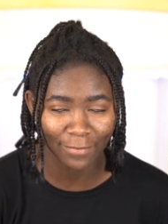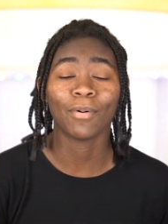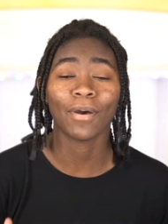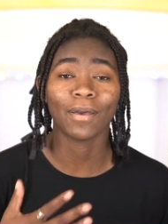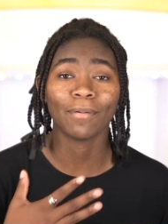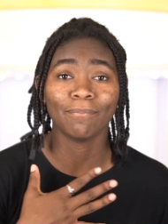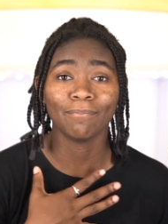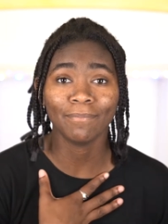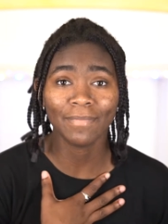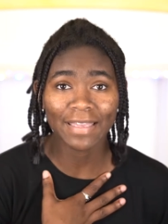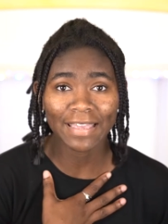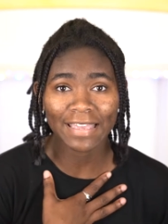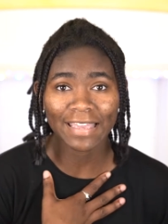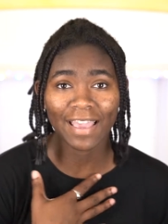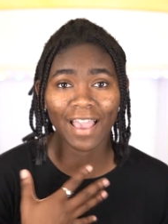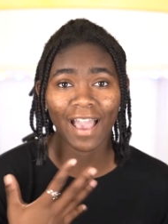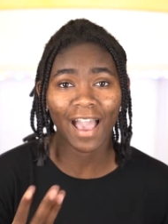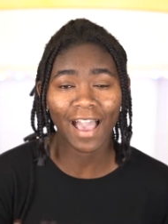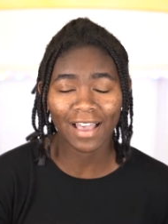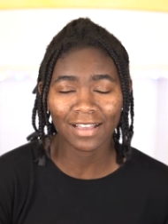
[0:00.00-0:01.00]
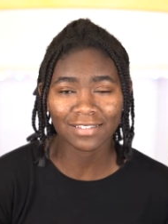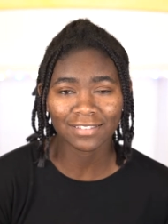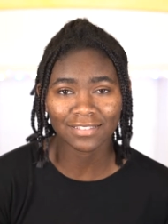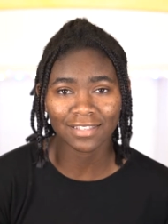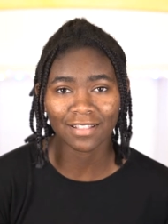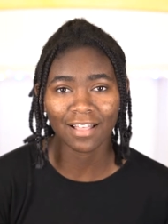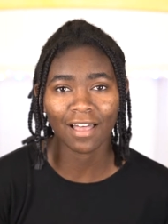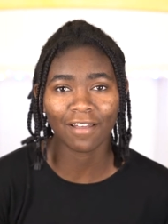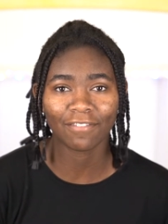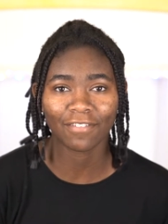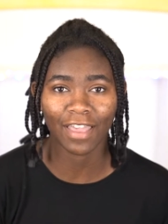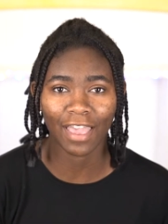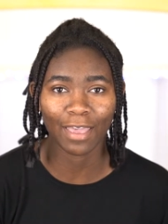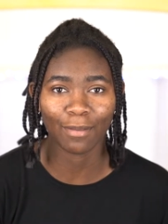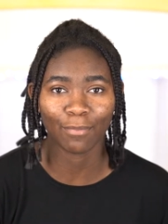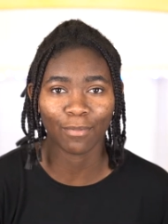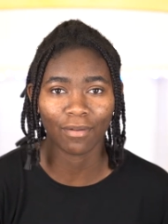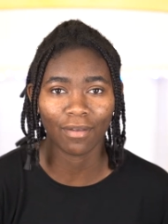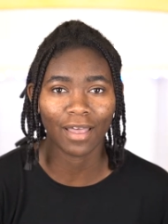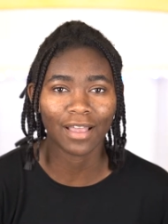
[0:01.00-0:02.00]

But me, I still have cable.